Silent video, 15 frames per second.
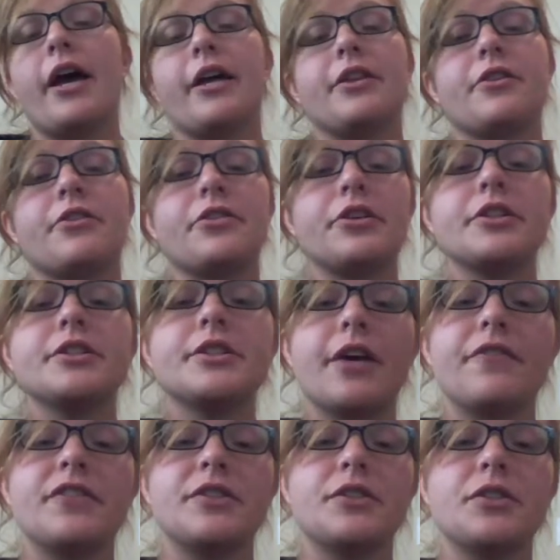And the third
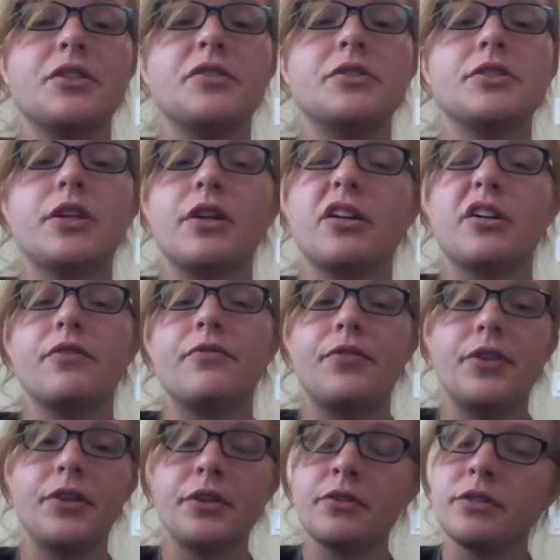step is students are
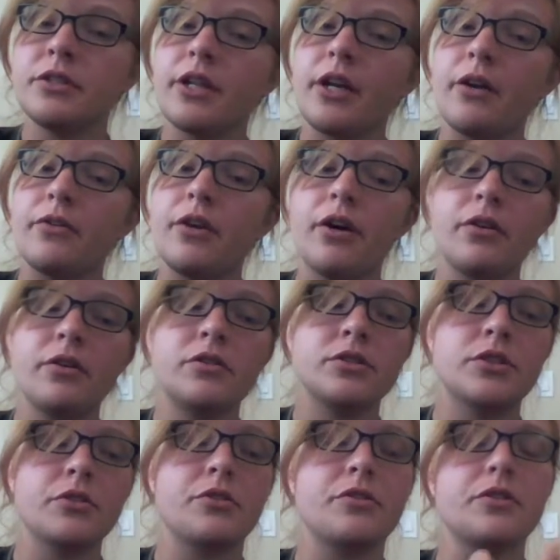confused, they don't know,
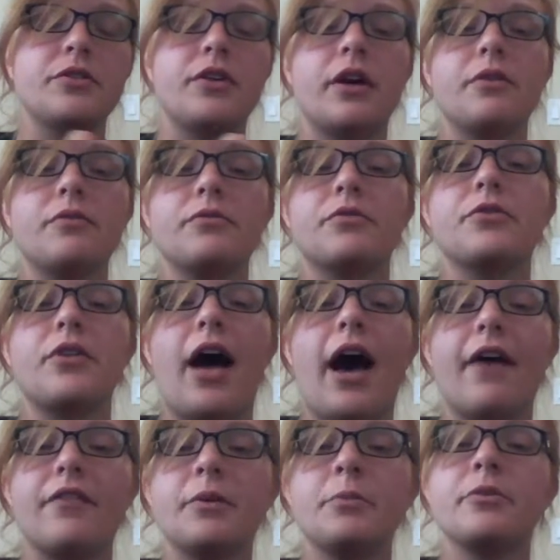so to
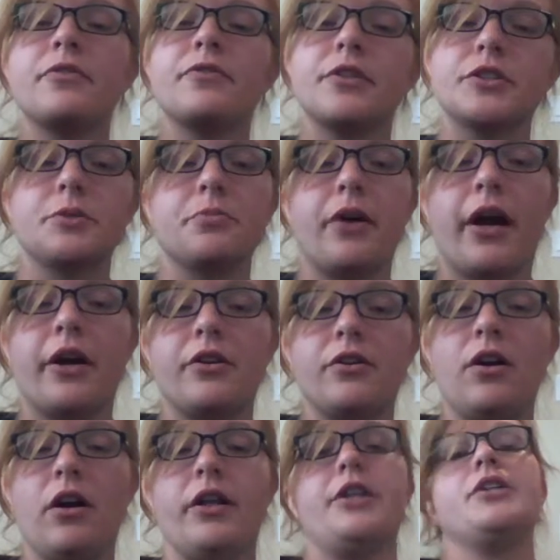have them refer to prior
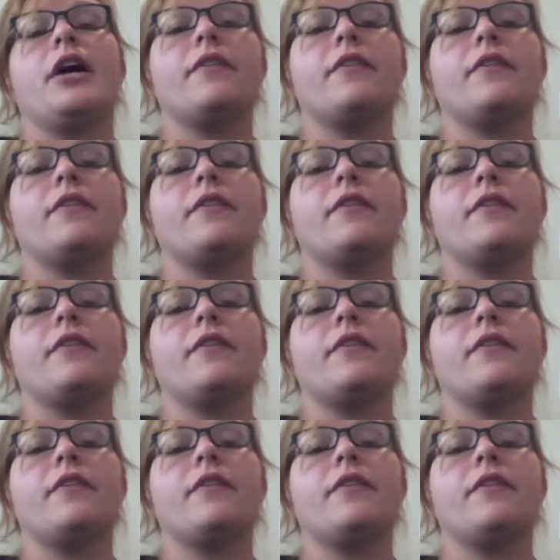knowledge.